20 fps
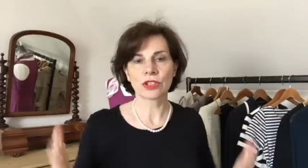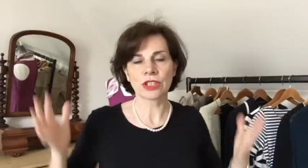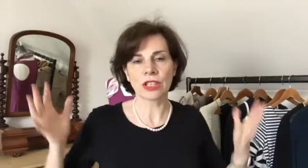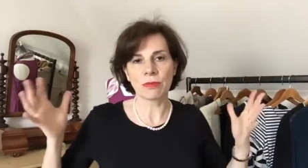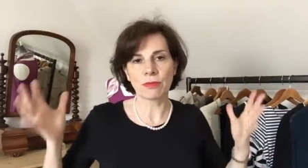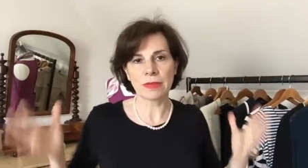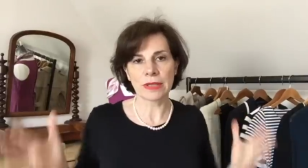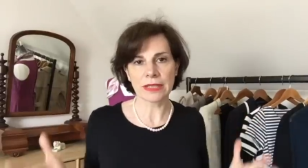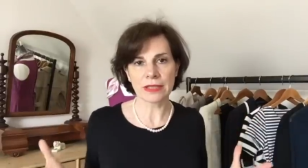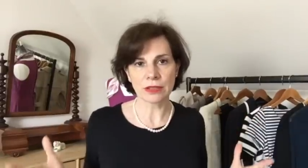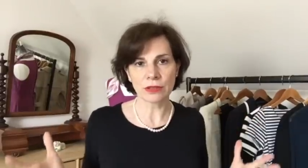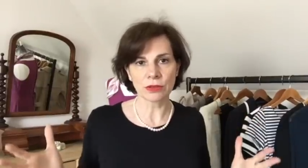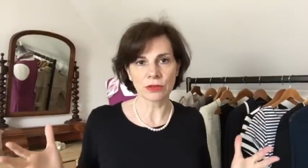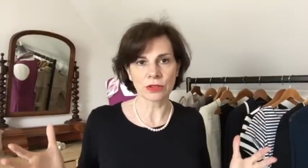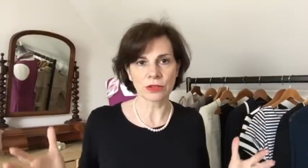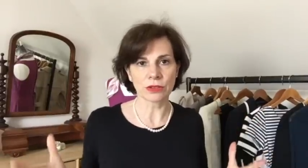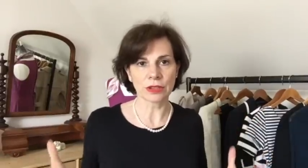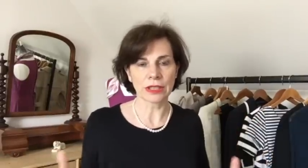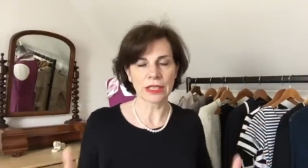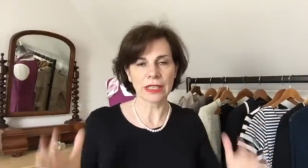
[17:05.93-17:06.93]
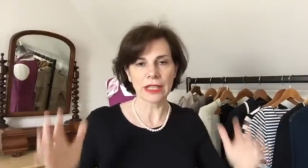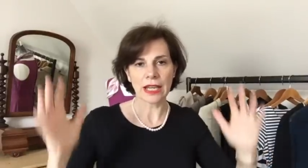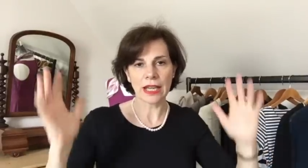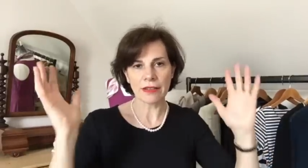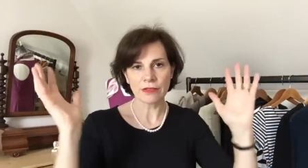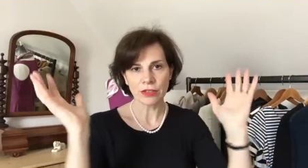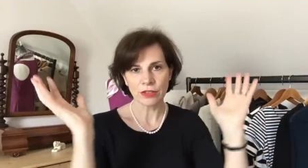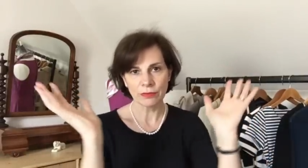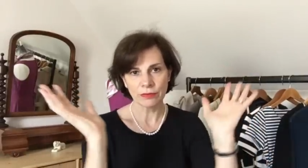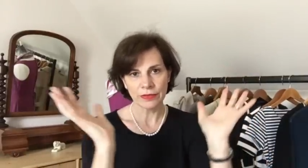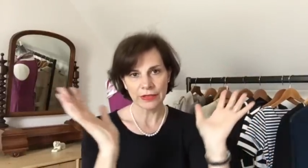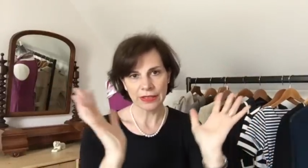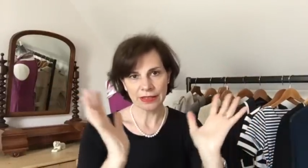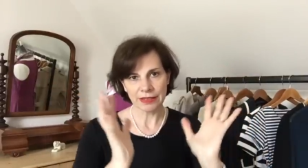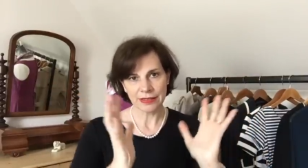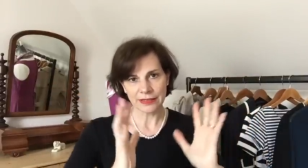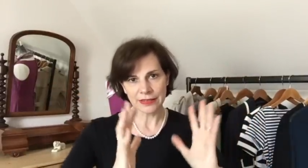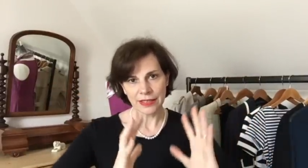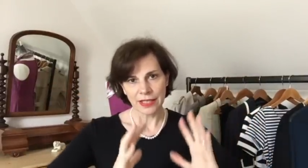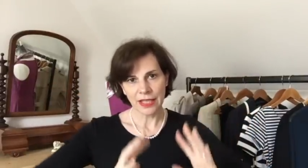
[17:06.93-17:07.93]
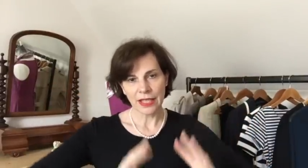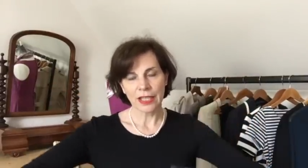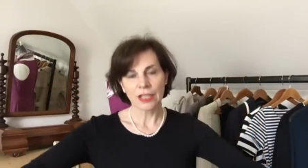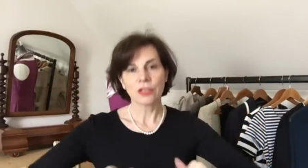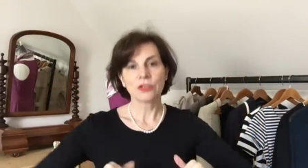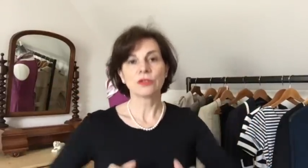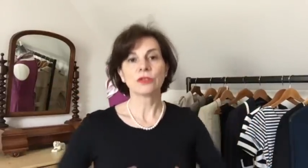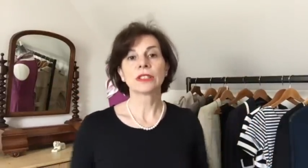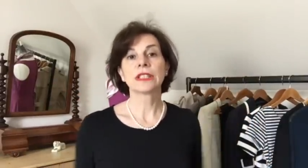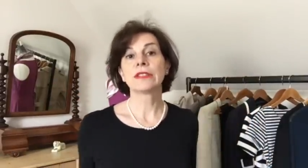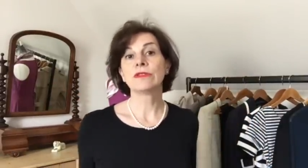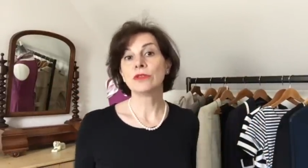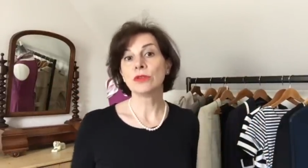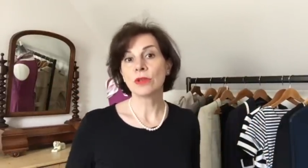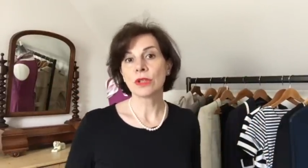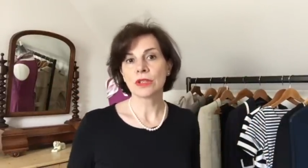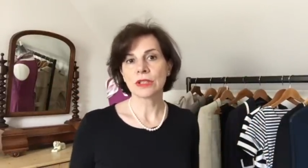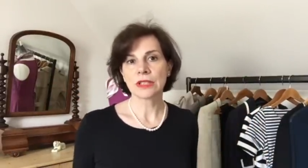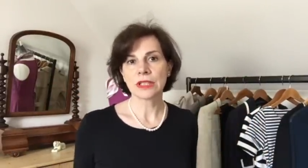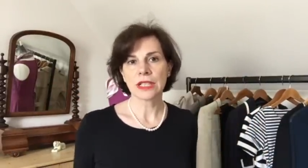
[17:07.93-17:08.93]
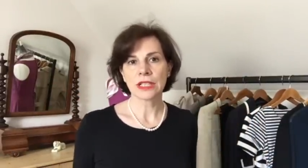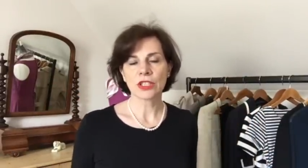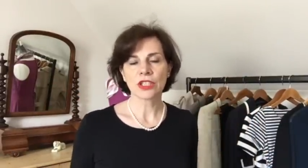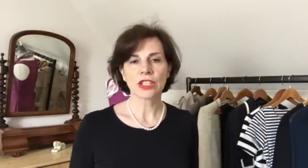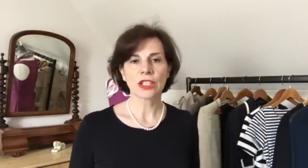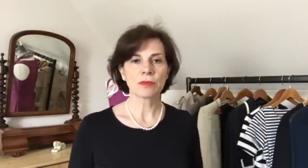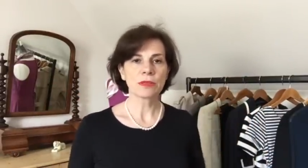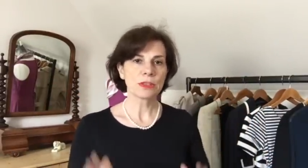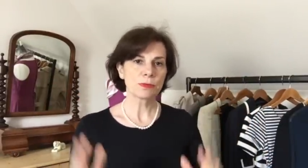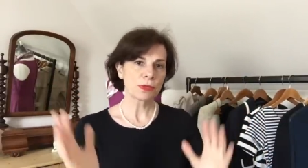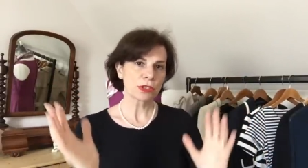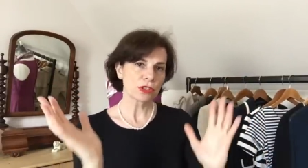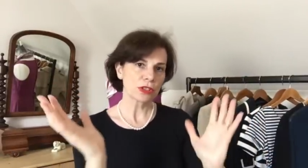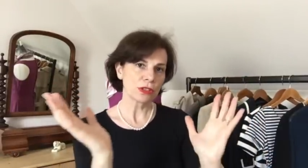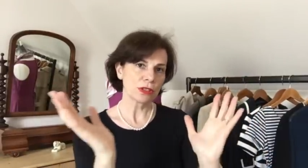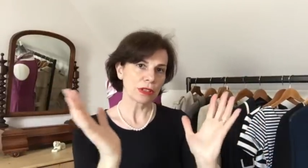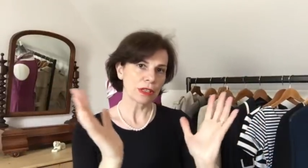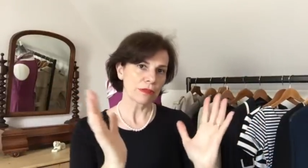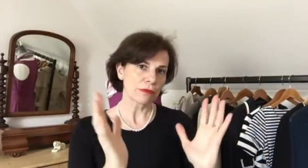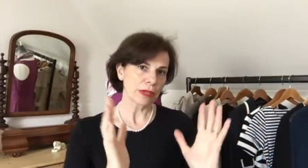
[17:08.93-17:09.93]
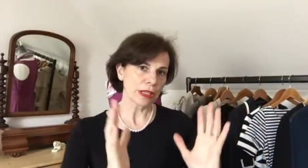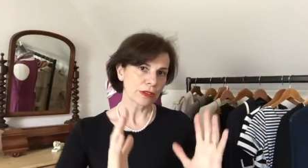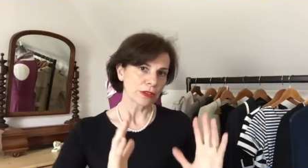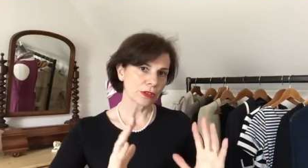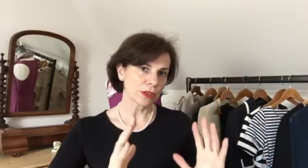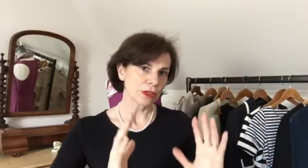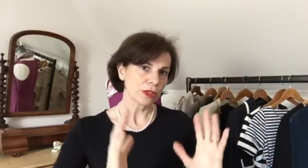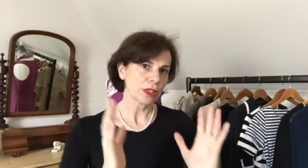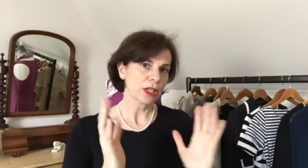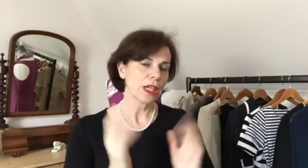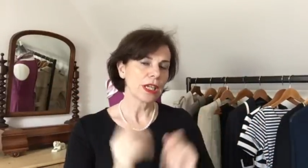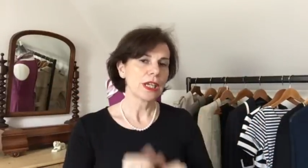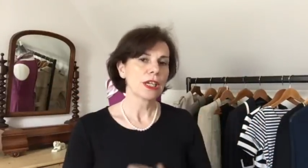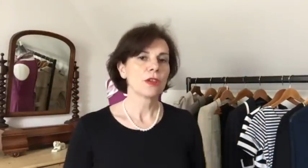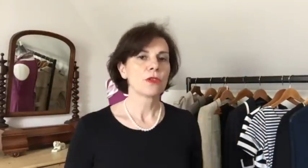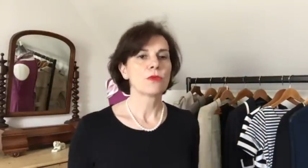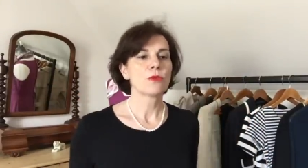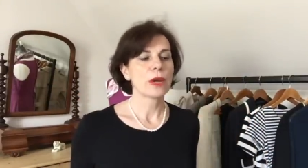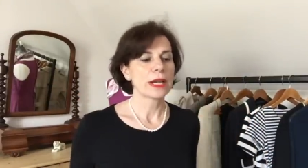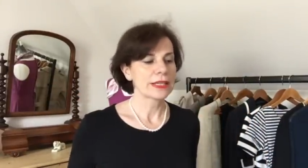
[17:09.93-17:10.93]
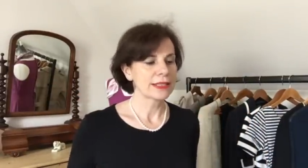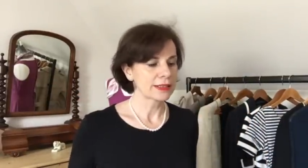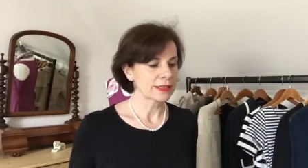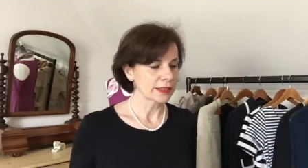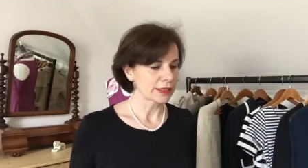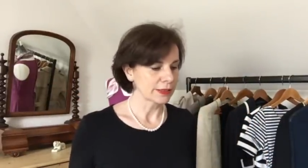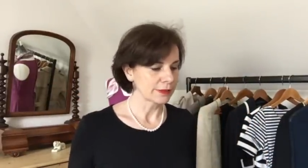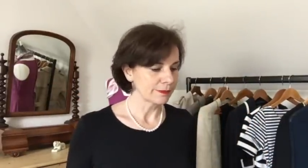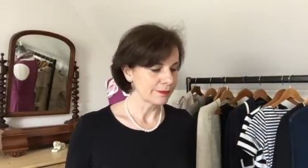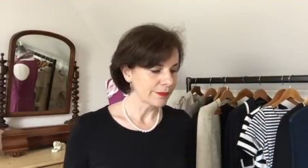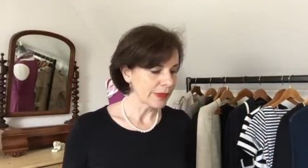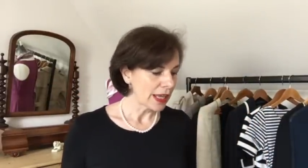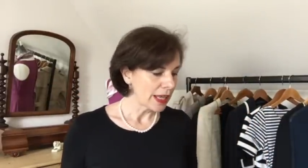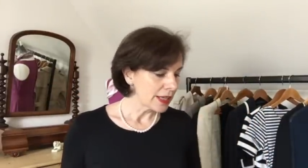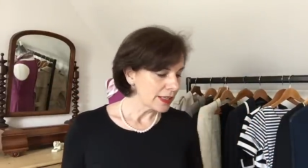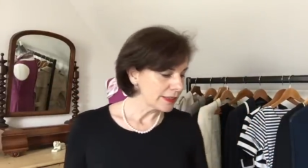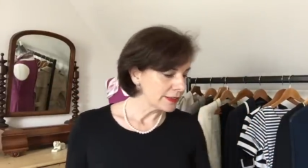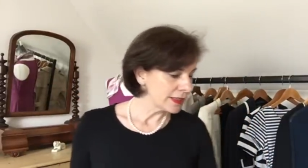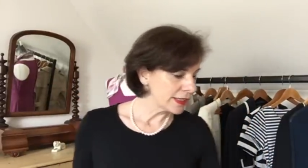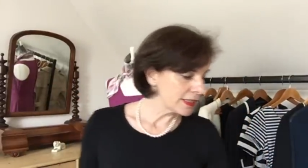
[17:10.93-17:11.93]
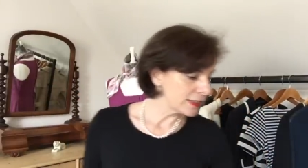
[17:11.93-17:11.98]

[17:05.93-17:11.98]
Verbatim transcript: a shapeless look okay i have something that you know give you a nice shape especially around the waistline and